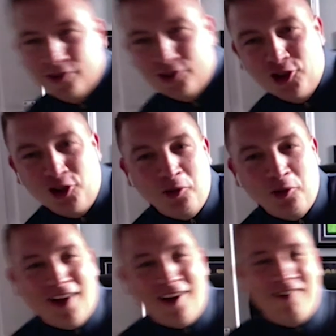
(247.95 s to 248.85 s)
should have
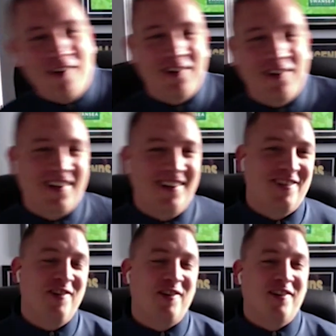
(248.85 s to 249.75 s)
won that round
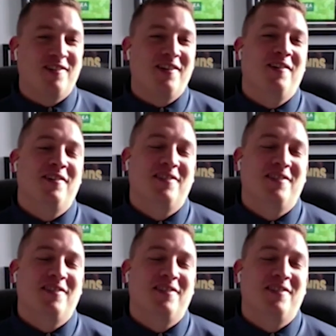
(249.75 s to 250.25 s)
against Luke as well,